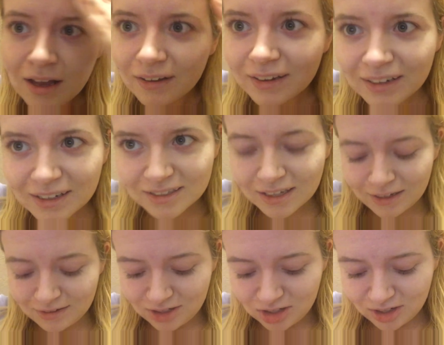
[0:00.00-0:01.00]
Like I
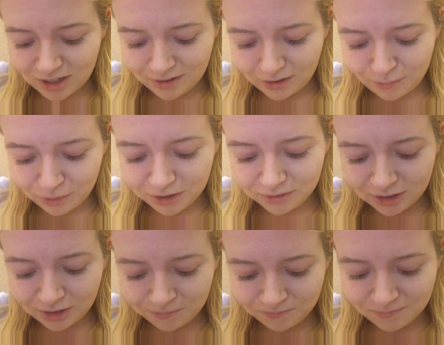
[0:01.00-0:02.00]
said, did not
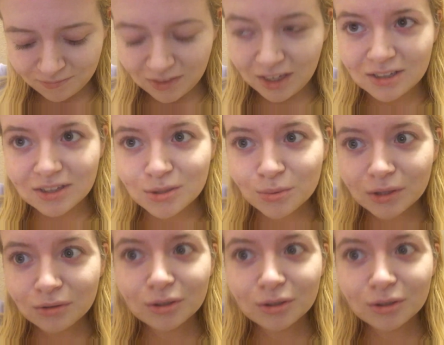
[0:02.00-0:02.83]
completely think this one